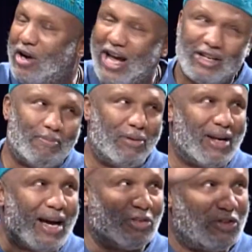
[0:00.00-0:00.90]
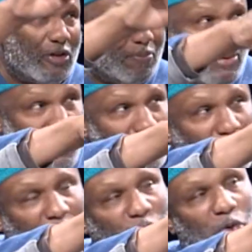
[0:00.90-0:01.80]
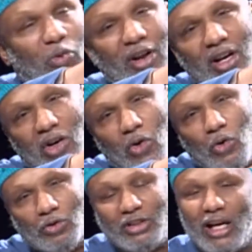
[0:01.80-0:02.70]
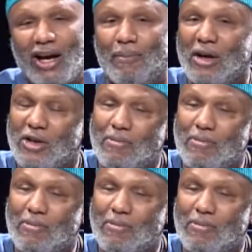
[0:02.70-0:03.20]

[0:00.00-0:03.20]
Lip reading: would like to put out to the people? Because we're running low on time.